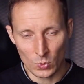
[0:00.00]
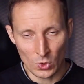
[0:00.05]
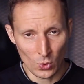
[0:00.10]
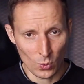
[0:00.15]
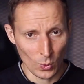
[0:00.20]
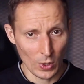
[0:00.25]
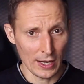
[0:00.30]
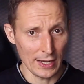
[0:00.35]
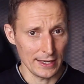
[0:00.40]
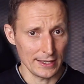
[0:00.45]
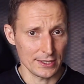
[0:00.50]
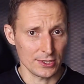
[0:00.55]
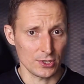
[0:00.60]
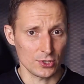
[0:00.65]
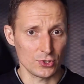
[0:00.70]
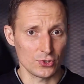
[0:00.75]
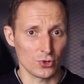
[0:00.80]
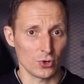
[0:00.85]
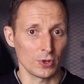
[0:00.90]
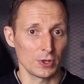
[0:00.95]
Why it is
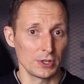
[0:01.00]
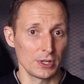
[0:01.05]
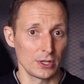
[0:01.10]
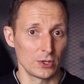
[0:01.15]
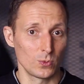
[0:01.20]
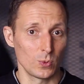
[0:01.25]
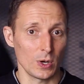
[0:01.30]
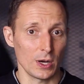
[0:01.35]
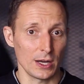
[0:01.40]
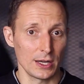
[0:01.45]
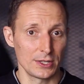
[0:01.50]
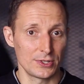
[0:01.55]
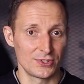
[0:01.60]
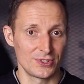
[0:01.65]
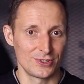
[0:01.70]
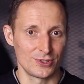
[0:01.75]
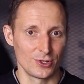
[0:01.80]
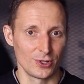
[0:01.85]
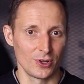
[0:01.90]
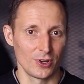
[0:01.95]
strongly
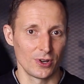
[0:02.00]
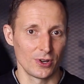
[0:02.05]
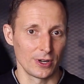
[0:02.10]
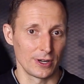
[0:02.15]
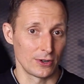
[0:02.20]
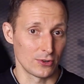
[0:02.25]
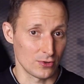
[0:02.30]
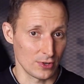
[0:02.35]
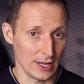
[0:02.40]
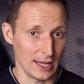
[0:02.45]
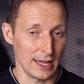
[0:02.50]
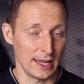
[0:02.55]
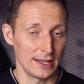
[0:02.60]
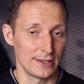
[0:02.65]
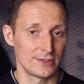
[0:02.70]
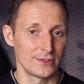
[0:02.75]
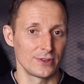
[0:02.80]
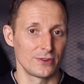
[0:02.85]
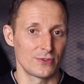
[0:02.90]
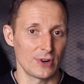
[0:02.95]
advised to
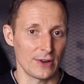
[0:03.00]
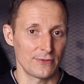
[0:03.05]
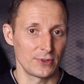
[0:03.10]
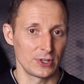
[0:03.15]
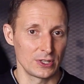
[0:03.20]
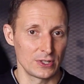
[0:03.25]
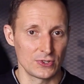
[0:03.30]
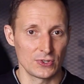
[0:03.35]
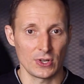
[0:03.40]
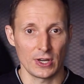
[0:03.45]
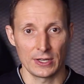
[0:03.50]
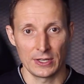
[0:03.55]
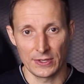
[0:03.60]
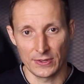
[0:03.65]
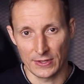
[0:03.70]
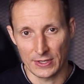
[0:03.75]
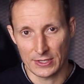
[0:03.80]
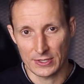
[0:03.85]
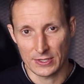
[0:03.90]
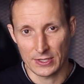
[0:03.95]
create graphic design in
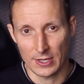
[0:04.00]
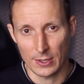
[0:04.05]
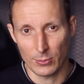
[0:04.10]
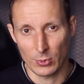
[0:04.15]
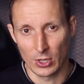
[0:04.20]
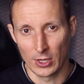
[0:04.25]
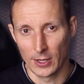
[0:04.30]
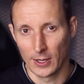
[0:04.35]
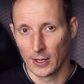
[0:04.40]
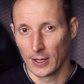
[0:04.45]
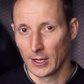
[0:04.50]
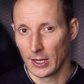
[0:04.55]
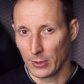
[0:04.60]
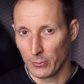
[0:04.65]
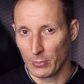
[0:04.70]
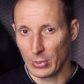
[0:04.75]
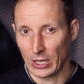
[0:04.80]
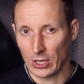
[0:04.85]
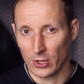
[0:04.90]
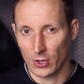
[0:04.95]
this step?
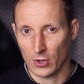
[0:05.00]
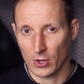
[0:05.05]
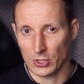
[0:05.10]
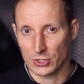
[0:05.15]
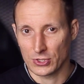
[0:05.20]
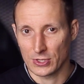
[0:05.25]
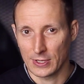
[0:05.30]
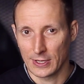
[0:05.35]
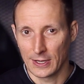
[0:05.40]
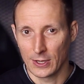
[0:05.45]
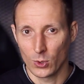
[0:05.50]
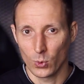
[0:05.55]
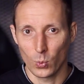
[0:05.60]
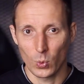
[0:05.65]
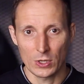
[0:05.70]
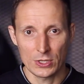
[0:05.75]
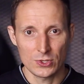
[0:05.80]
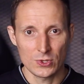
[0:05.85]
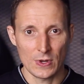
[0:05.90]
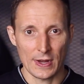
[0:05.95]
Because
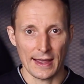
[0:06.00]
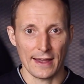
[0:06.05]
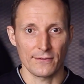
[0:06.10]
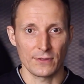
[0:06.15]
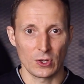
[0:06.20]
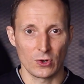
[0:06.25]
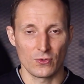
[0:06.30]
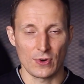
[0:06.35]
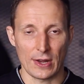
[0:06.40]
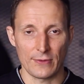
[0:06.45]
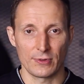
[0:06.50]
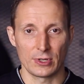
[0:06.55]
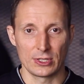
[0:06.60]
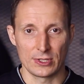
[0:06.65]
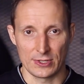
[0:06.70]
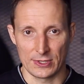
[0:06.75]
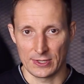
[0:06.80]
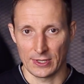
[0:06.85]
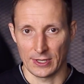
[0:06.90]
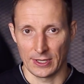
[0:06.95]
once you have the graphic
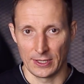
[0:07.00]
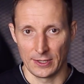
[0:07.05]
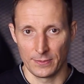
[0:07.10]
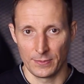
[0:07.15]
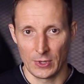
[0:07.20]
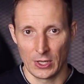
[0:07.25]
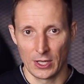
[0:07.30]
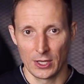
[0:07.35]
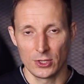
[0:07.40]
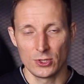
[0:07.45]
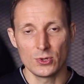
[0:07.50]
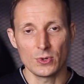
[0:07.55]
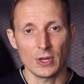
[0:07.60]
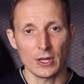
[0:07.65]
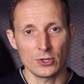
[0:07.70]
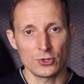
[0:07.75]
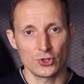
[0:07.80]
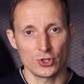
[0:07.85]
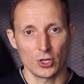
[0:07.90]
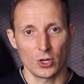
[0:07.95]
design, you
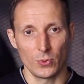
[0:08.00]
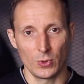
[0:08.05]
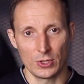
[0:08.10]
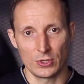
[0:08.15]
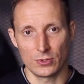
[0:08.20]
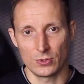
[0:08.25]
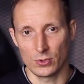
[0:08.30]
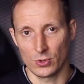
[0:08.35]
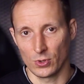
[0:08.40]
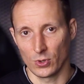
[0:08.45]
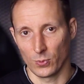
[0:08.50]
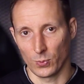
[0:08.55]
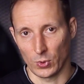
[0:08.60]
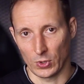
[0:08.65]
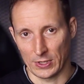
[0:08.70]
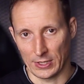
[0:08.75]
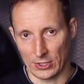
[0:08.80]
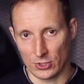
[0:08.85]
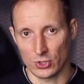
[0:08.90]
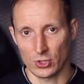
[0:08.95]
can show it to your
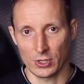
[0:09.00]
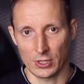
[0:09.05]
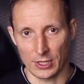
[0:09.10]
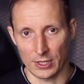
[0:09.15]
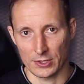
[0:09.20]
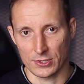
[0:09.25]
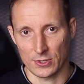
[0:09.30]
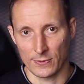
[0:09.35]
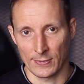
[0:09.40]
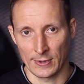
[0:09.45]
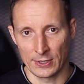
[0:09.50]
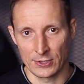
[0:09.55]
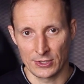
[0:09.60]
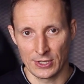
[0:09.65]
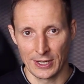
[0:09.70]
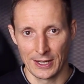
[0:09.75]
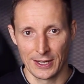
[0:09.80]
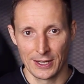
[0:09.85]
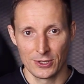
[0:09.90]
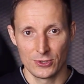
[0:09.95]
potential customers,
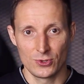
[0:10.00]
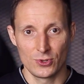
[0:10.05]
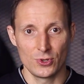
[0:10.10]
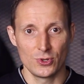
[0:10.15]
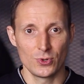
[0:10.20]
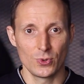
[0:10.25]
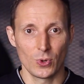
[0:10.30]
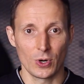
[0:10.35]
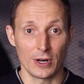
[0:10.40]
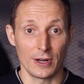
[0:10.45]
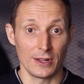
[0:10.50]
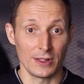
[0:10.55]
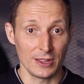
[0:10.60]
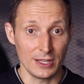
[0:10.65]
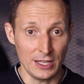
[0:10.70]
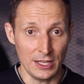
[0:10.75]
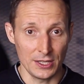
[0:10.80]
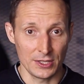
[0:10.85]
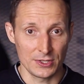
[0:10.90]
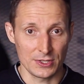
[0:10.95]
to your
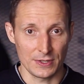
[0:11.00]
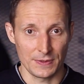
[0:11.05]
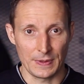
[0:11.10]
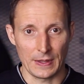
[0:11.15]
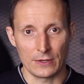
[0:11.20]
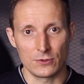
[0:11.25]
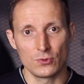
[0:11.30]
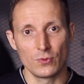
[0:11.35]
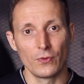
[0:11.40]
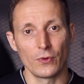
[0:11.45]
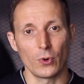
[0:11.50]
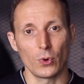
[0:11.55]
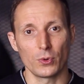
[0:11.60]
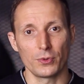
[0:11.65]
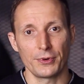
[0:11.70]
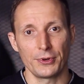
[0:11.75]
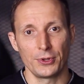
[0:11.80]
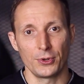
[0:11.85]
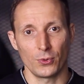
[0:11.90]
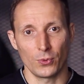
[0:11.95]
leads that you've
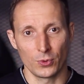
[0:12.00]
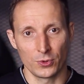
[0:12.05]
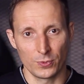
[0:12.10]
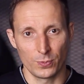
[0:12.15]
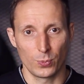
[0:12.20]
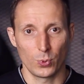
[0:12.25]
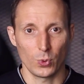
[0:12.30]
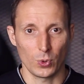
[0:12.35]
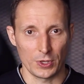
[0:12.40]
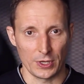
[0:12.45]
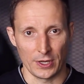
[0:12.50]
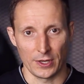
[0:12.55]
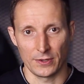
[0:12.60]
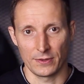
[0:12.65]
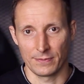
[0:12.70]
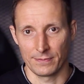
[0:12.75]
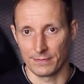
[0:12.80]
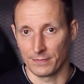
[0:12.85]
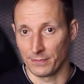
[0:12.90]
already onboarded.